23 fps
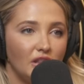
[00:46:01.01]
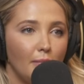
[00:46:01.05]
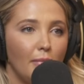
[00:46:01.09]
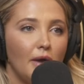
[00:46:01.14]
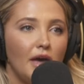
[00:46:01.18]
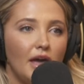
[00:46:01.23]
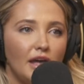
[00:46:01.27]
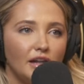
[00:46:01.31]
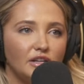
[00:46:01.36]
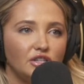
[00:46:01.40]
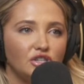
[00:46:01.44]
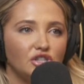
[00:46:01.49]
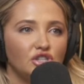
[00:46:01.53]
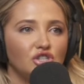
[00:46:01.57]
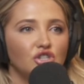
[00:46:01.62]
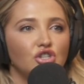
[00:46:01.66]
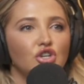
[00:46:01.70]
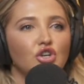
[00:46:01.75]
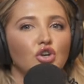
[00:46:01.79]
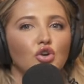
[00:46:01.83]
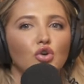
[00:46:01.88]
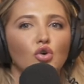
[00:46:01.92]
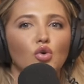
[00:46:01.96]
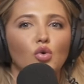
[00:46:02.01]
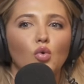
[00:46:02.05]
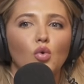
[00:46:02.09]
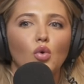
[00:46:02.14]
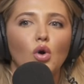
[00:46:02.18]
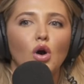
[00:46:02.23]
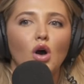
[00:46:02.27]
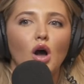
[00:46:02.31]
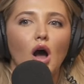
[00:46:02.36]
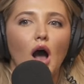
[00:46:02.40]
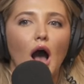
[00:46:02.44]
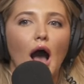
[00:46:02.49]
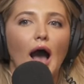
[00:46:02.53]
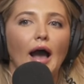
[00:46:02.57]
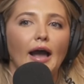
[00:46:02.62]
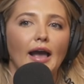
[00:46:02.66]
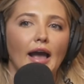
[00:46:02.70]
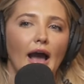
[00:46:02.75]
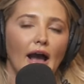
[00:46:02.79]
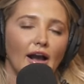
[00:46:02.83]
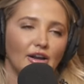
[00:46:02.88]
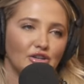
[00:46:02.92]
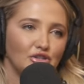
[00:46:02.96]
leaving the pitch to
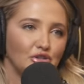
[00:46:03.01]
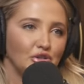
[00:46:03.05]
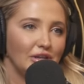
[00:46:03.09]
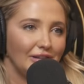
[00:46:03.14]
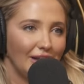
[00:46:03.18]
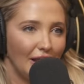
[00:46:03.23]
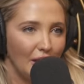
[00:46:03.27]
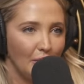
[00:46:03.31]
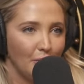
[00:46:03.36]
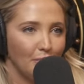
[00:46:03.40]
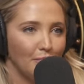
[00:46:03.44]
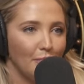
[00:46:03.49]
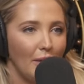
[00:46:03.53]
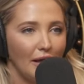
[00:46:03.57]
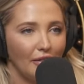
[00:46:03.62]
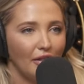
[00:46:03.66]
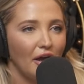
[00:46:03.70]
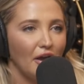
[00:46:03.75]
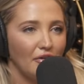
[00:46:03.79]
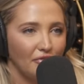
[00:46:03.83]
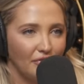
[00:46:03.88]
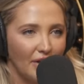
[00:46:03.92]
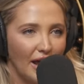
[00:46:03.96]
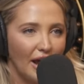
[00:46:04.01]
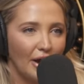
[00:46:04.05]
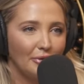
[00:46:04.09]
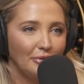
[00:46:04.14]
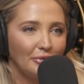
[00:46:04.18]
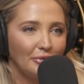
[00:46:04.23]
I actually like my life